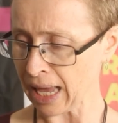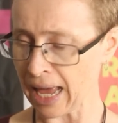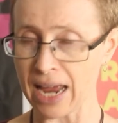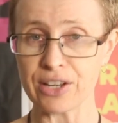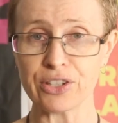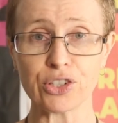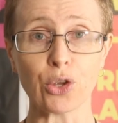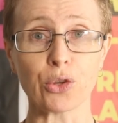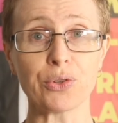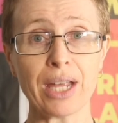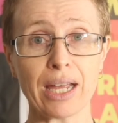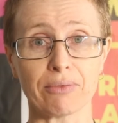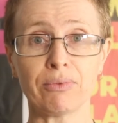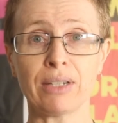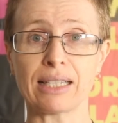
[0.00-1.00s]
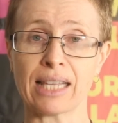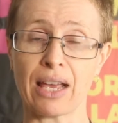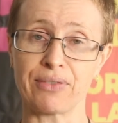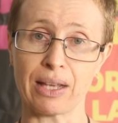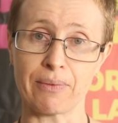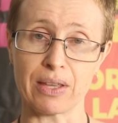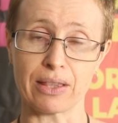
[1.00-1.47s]
And so, yeah, let's
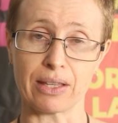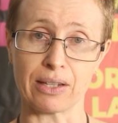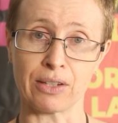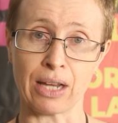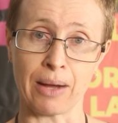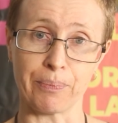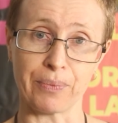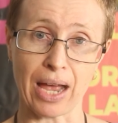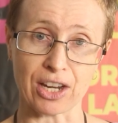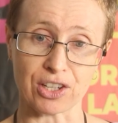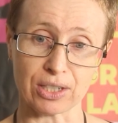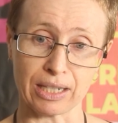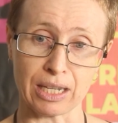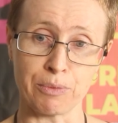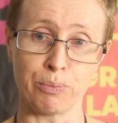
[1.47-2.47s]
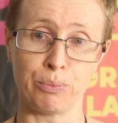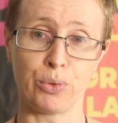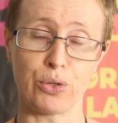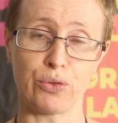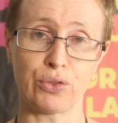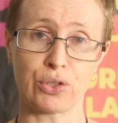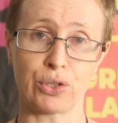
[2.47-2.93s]
have something that um, actually
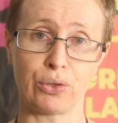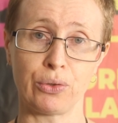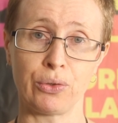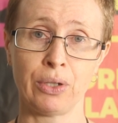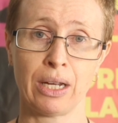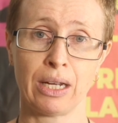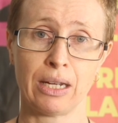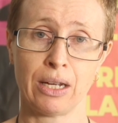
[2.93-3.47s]
moves to